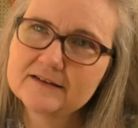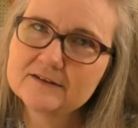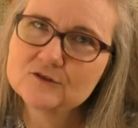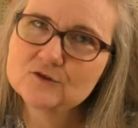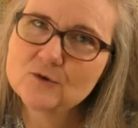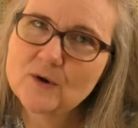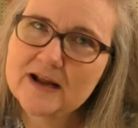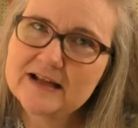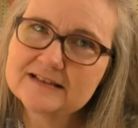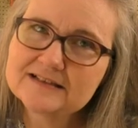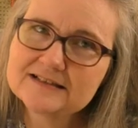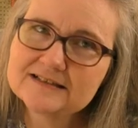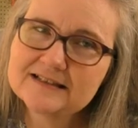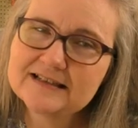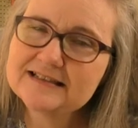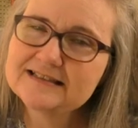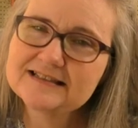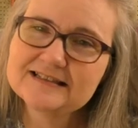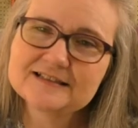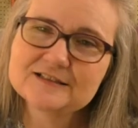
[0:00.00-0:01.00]
trans
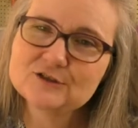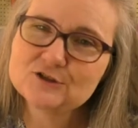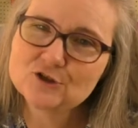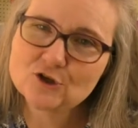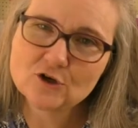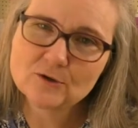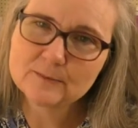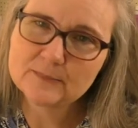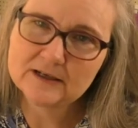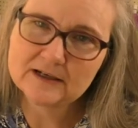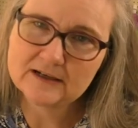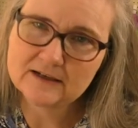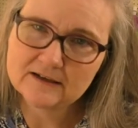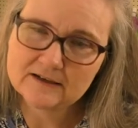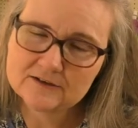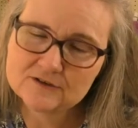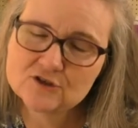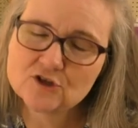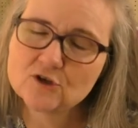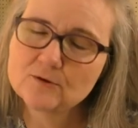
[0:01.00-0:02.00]
it's in Germany,
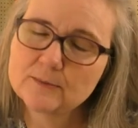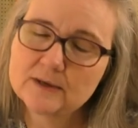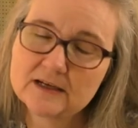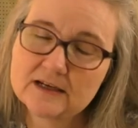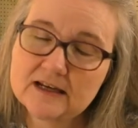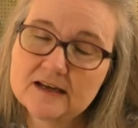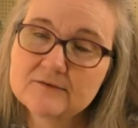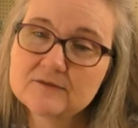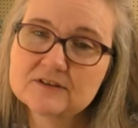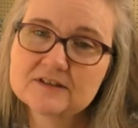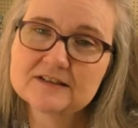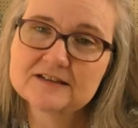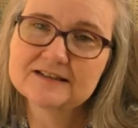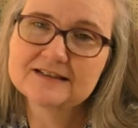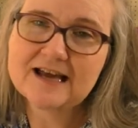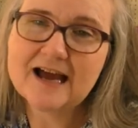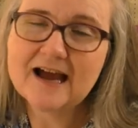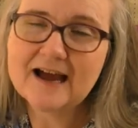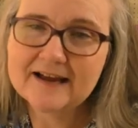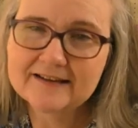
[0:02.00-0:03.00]
German, even the
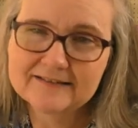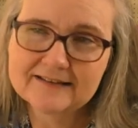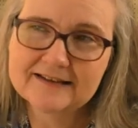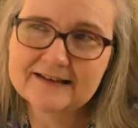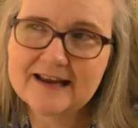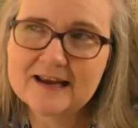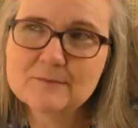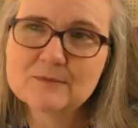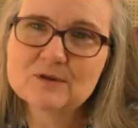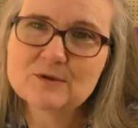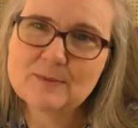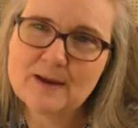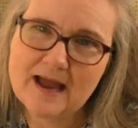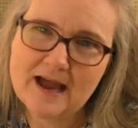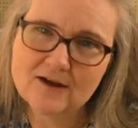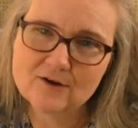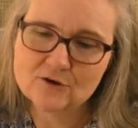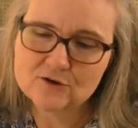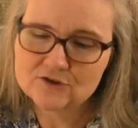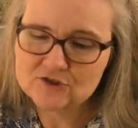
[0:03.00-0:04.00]
the name of the
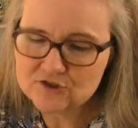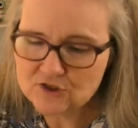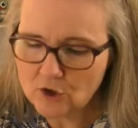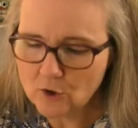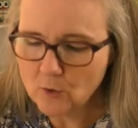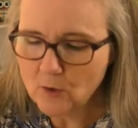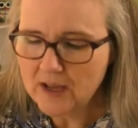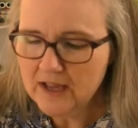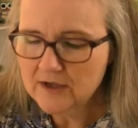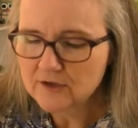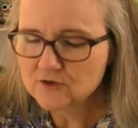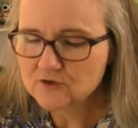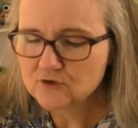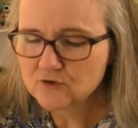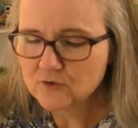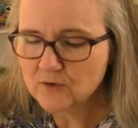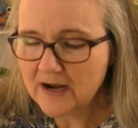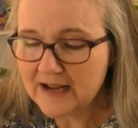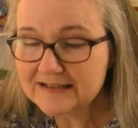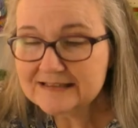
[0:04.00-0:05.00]
pattern. So
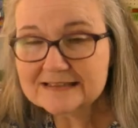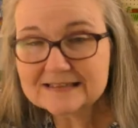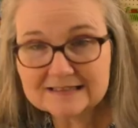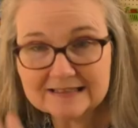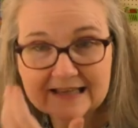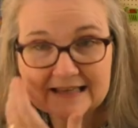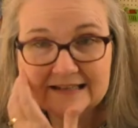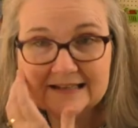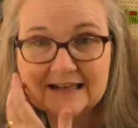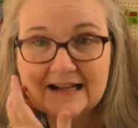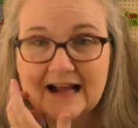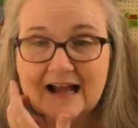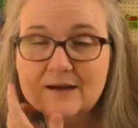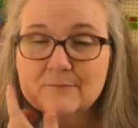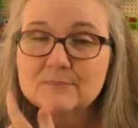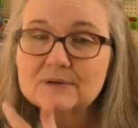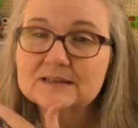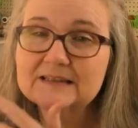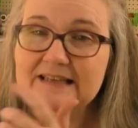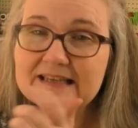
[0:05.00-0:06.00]
translated, I
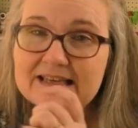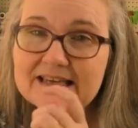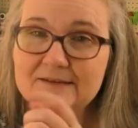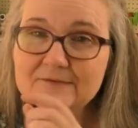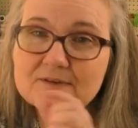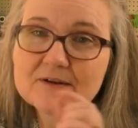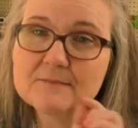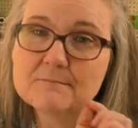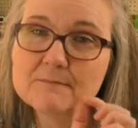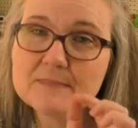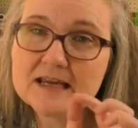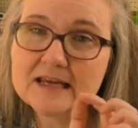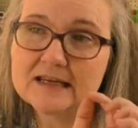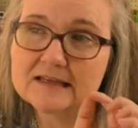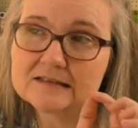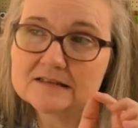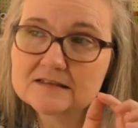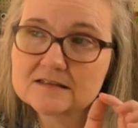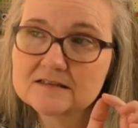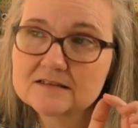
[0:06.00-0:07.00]
believe it
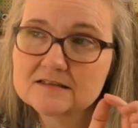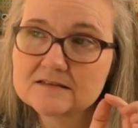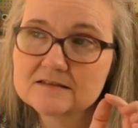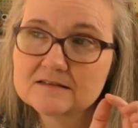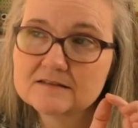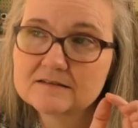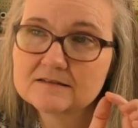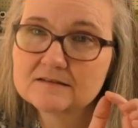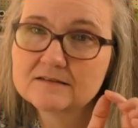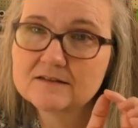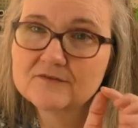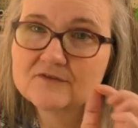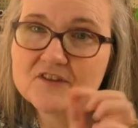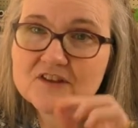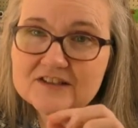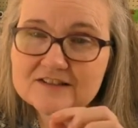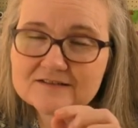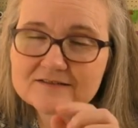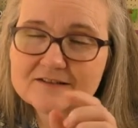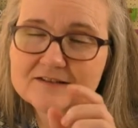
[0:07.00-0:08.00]
means
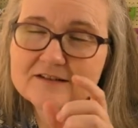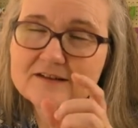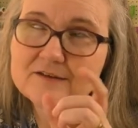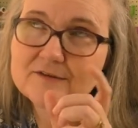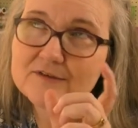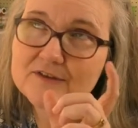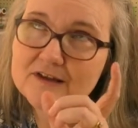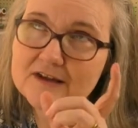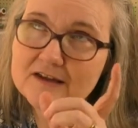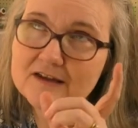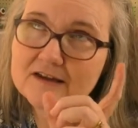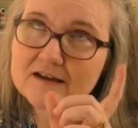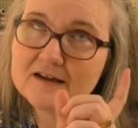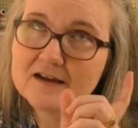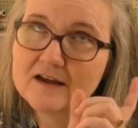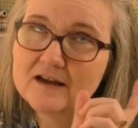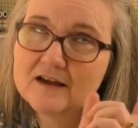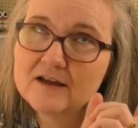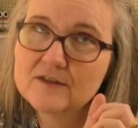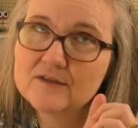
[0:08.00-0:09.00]
the the the
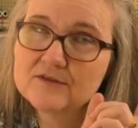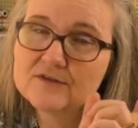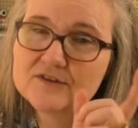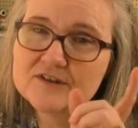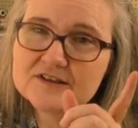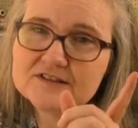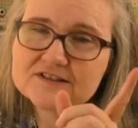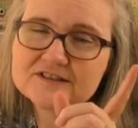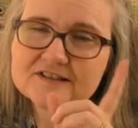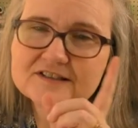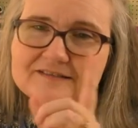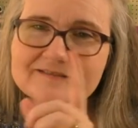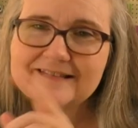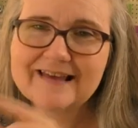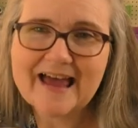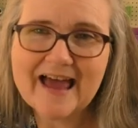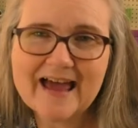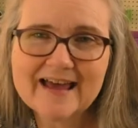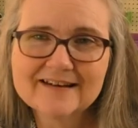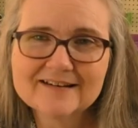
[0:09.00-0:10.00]
this and
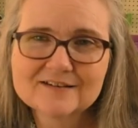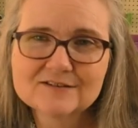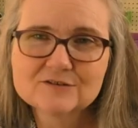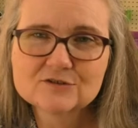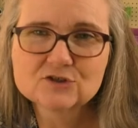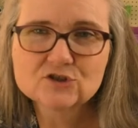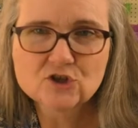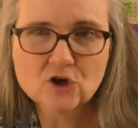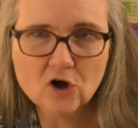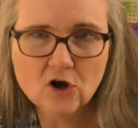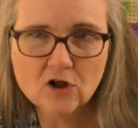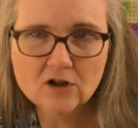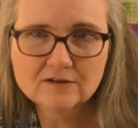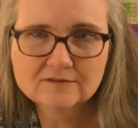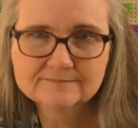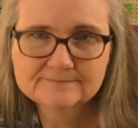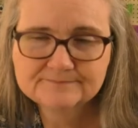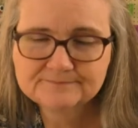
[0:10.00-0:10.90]
that shawl.